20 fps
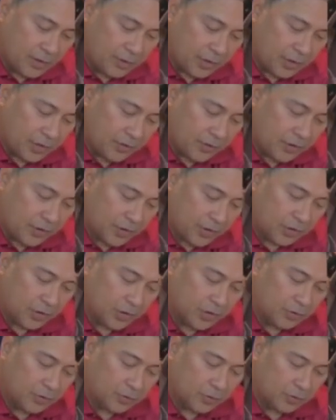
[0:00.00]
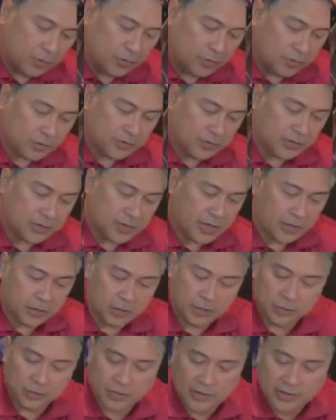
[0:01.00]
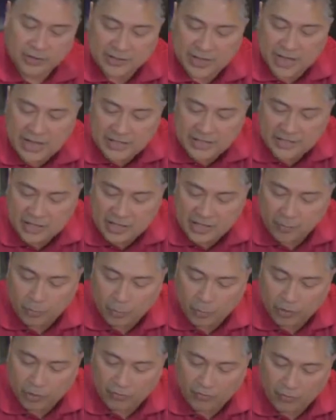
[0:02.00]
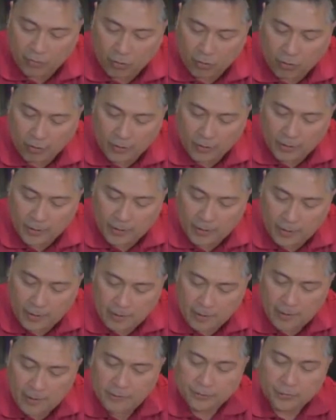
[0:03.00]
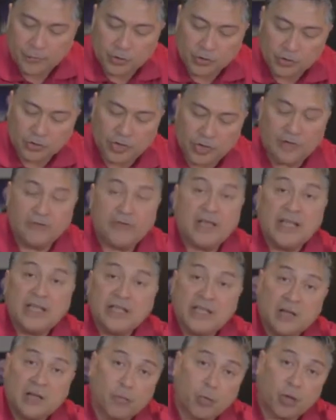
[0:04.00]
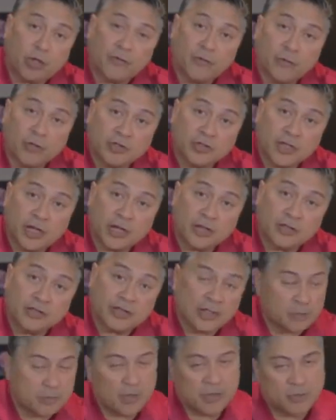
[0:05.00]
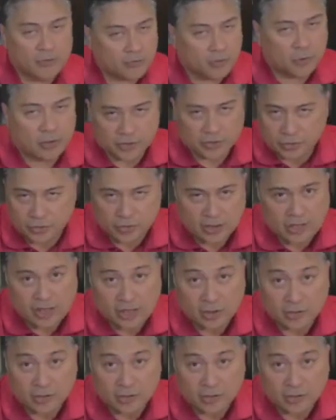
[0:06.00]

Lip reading: by 300, which is the cycle. So that's 18.4. So you have 18.4 cycles that month. Of course, you take